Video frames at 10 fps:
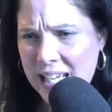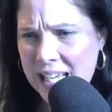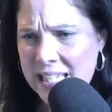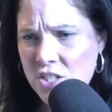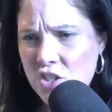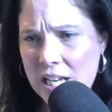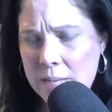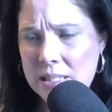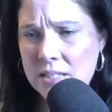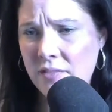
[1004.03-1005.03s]
In
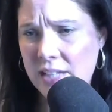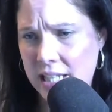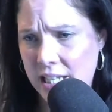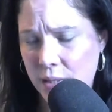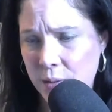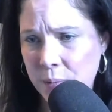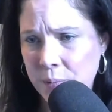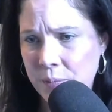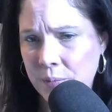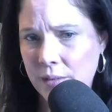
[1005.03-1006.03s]
Jamie's video,
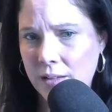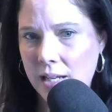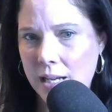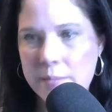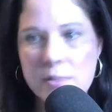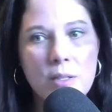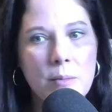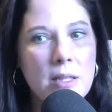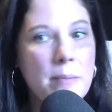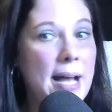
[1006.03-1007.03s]
I'm
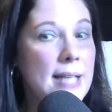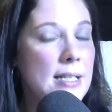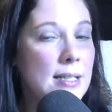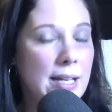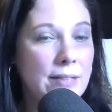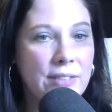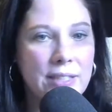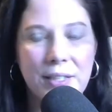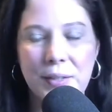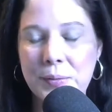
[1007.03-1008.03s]
assuming the Patsy Cline
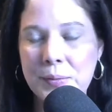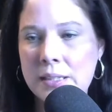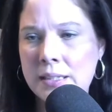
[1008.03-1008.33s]
video,